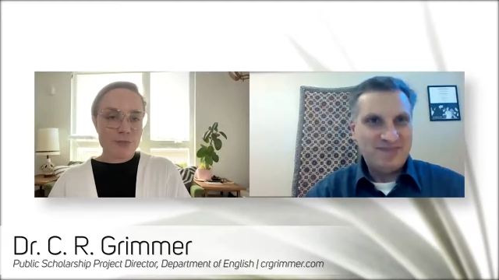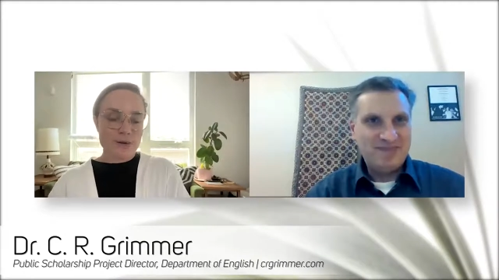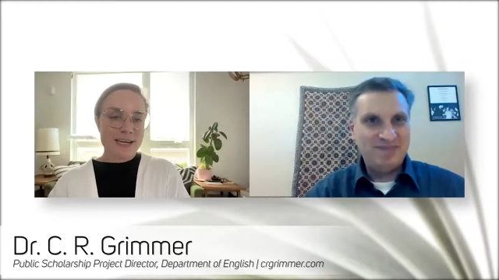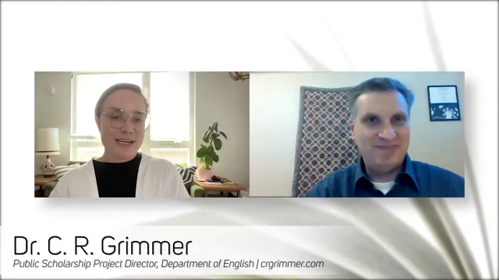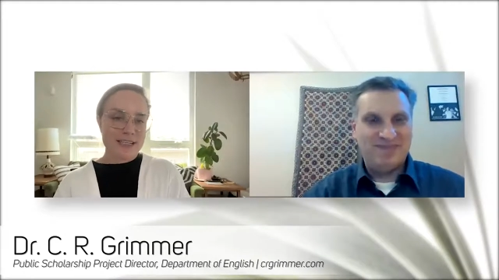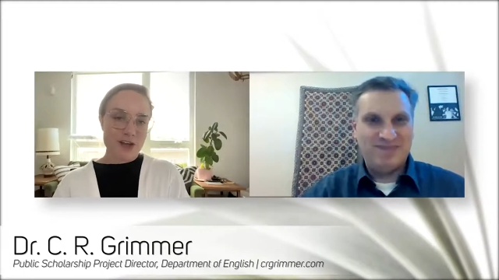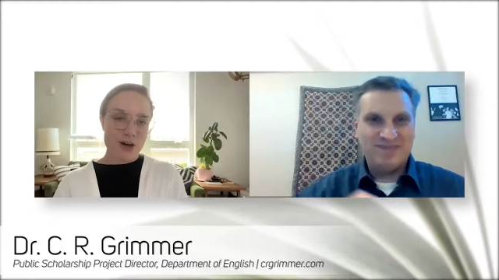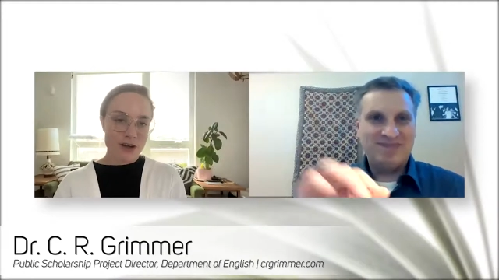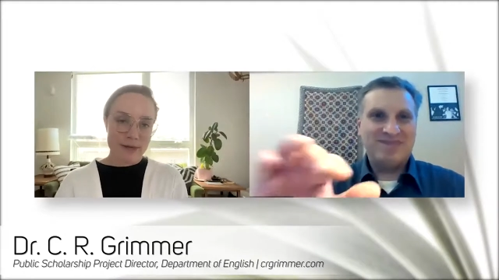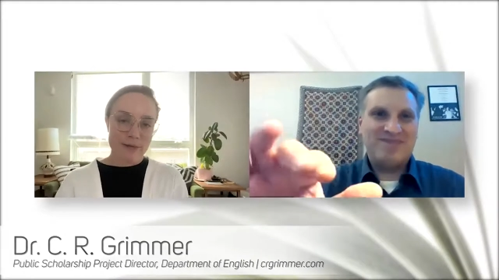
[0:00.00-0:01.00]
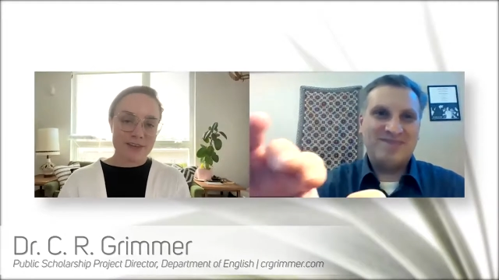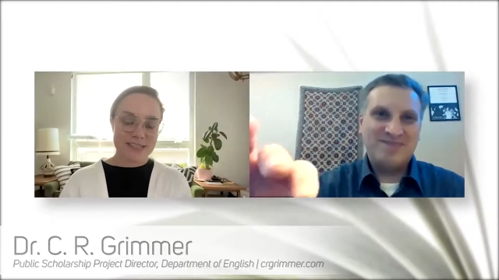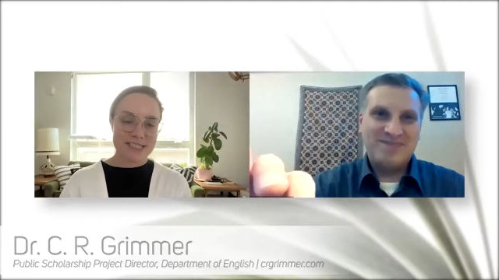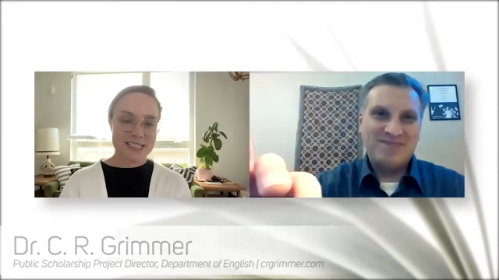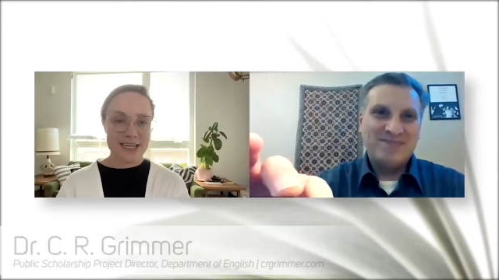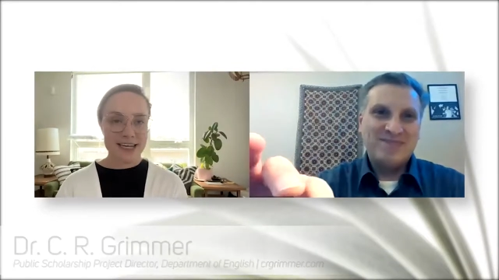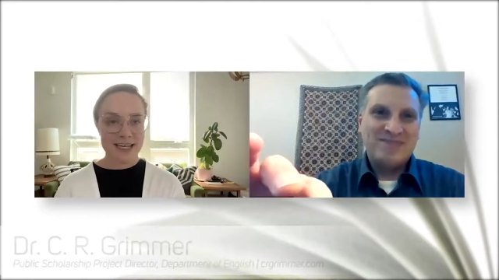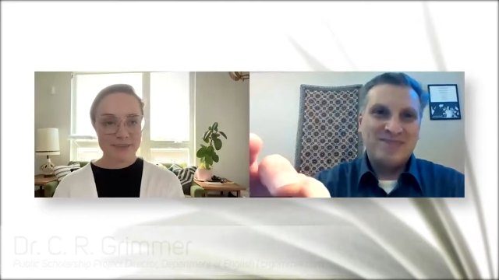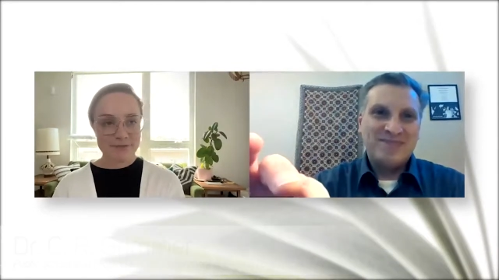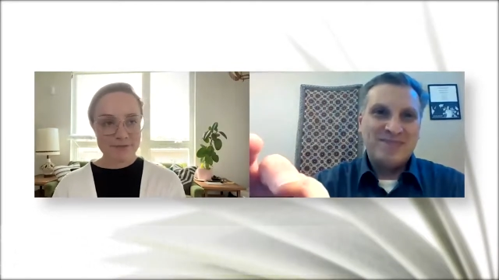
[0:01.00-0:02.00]
Speaker 1: bring to talk about with us today?
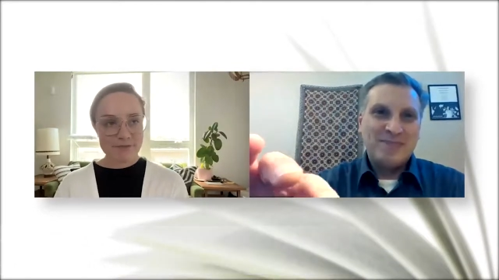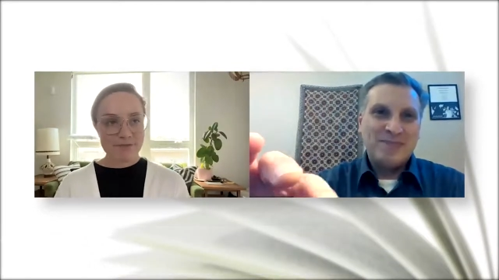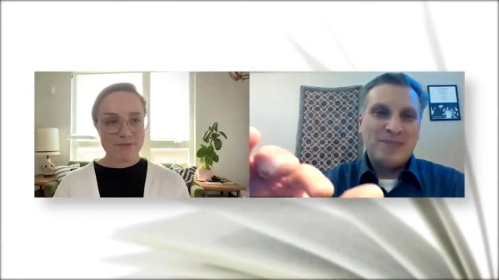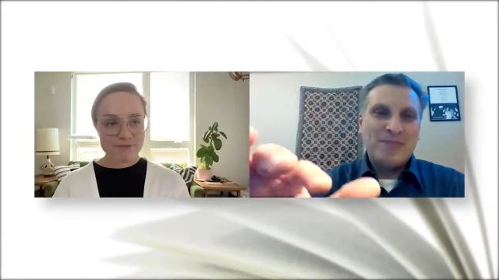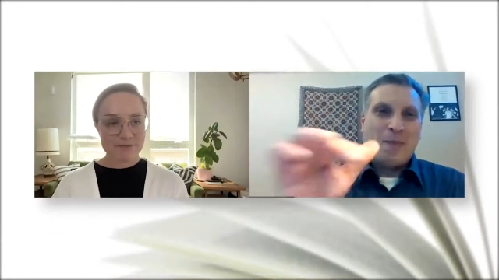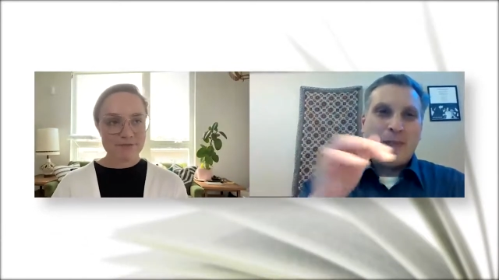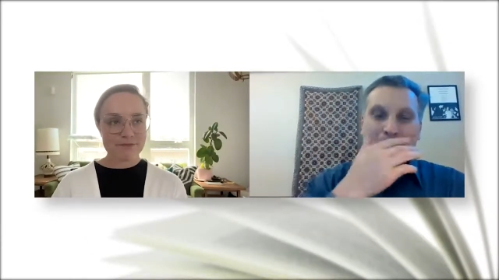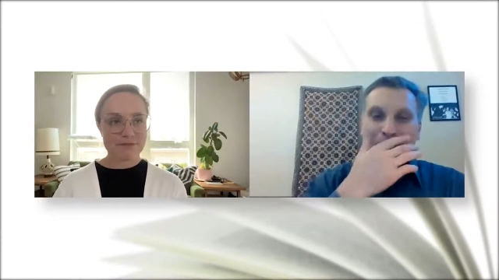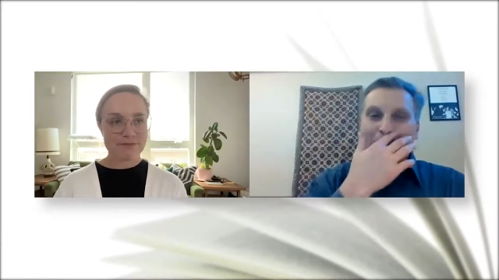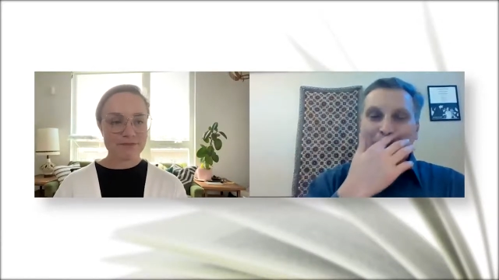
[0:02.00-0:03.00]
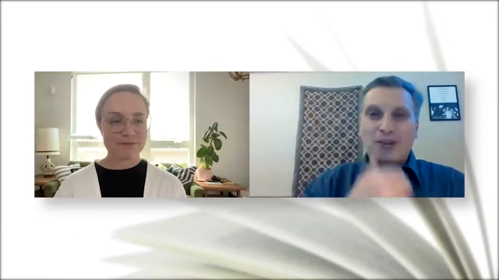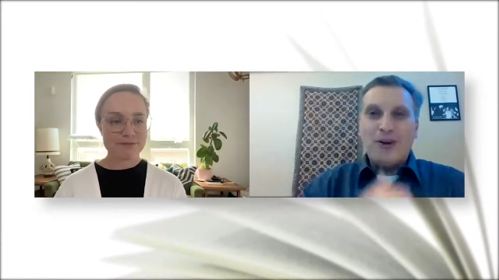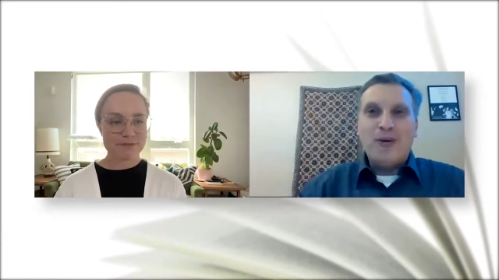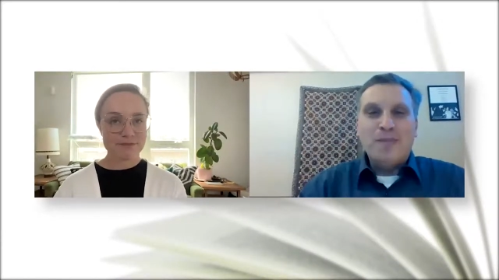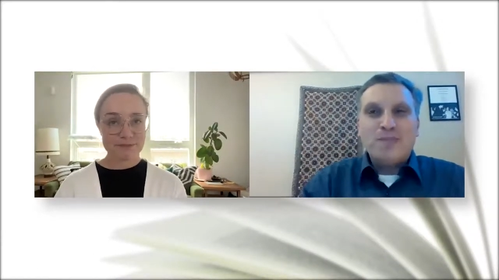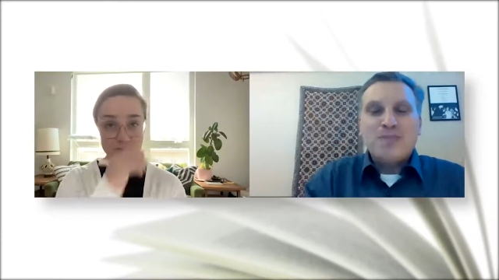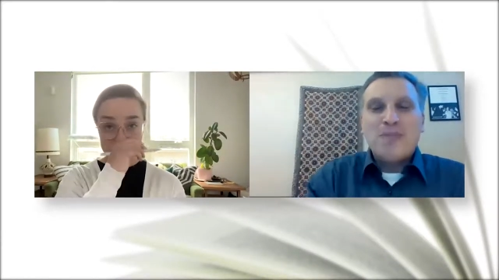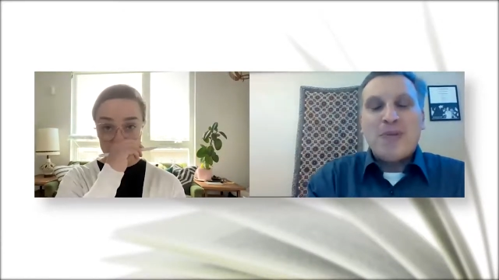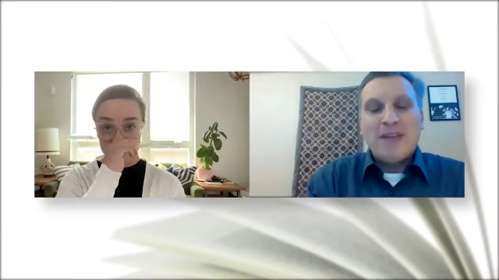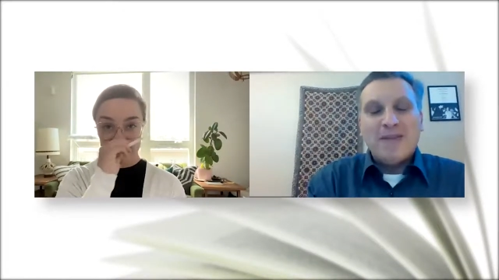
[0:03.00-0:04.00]
Speaker 2: So,
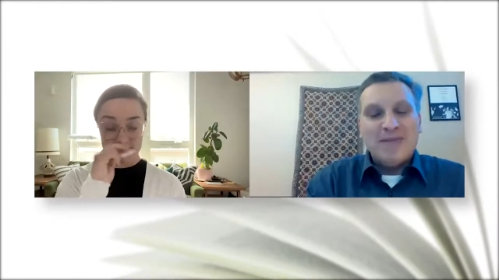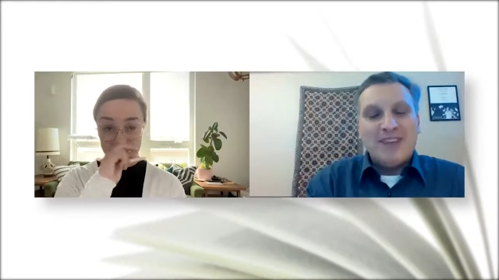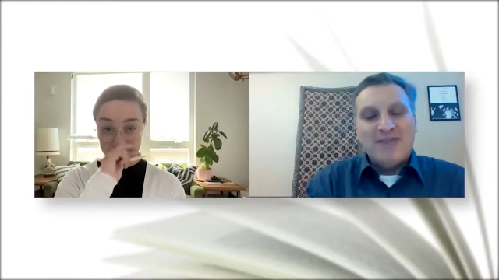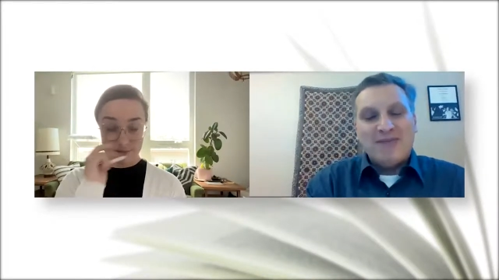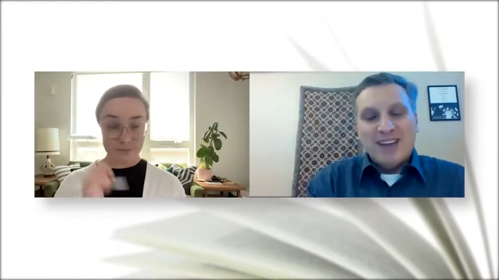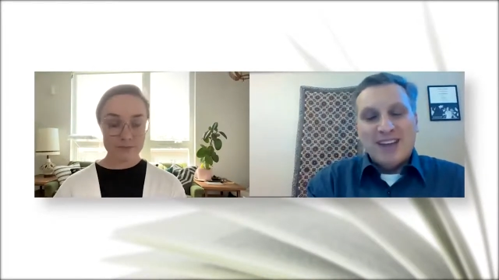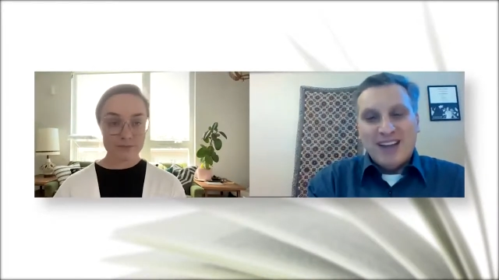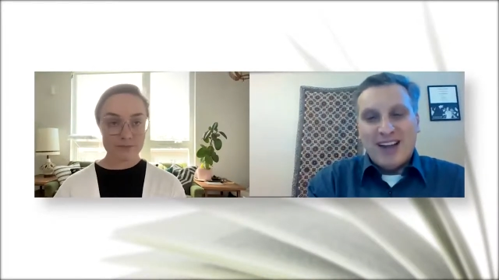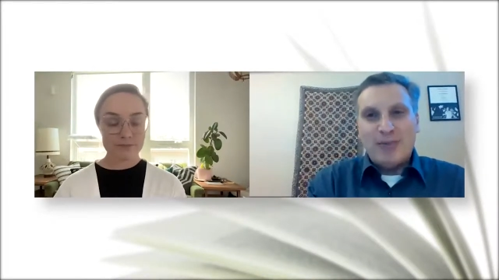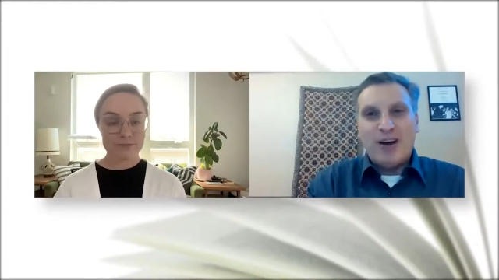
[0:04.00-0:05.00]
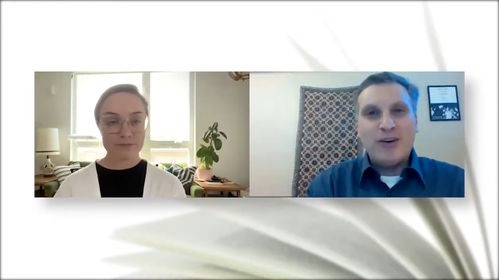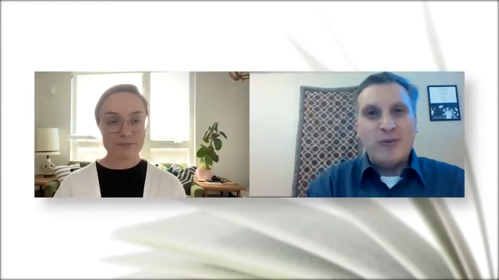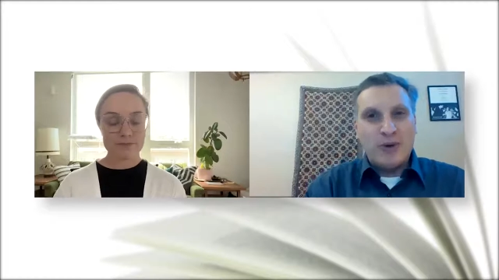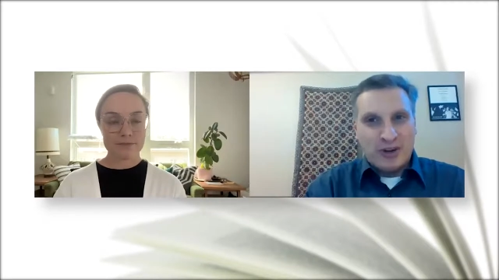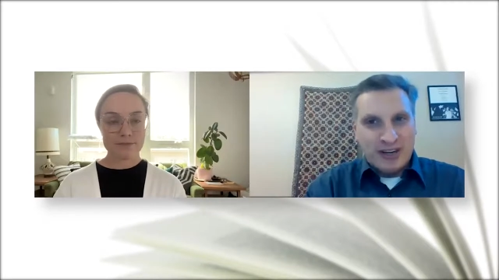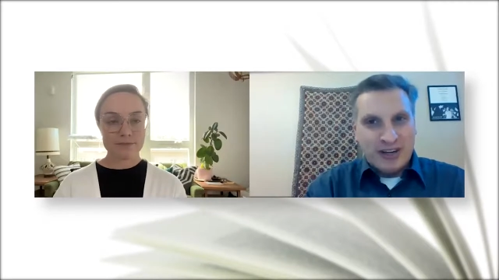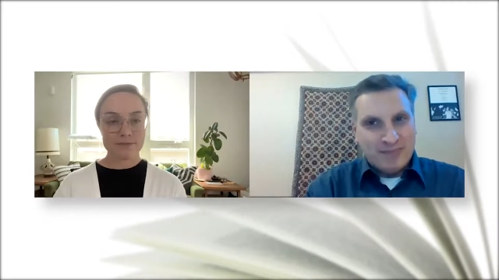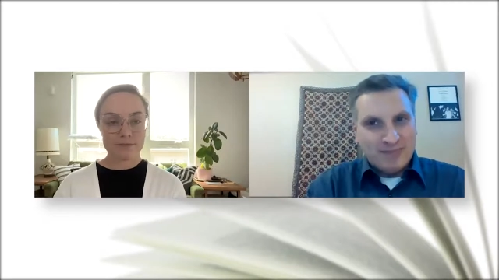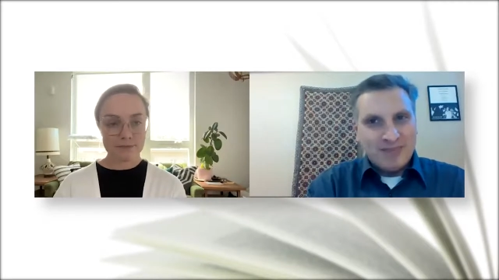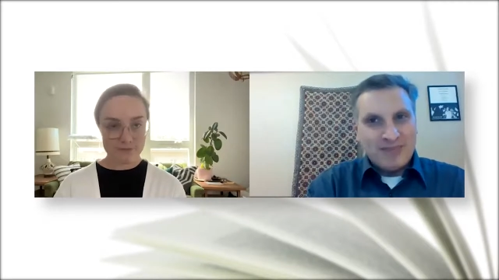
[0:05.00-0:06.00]
I brought a word,
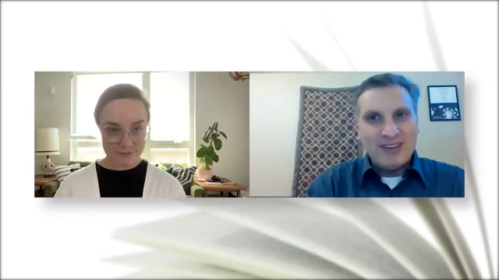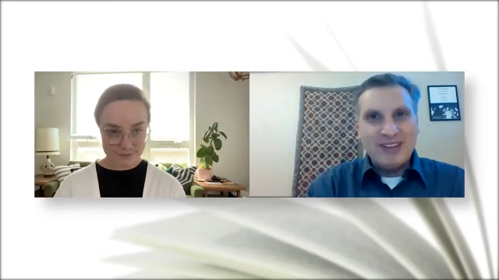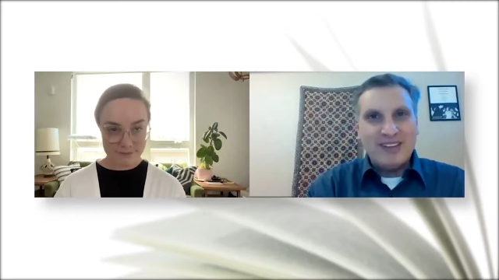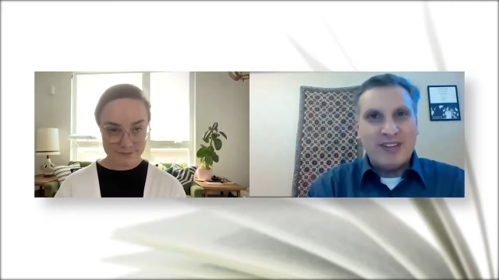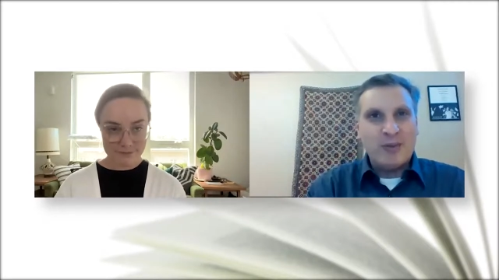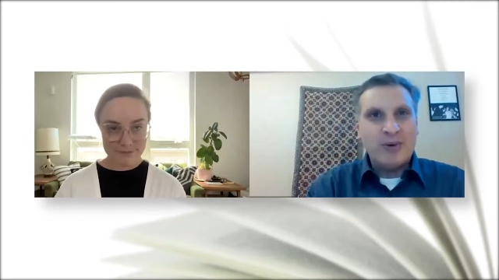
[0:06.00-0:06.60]
uh, the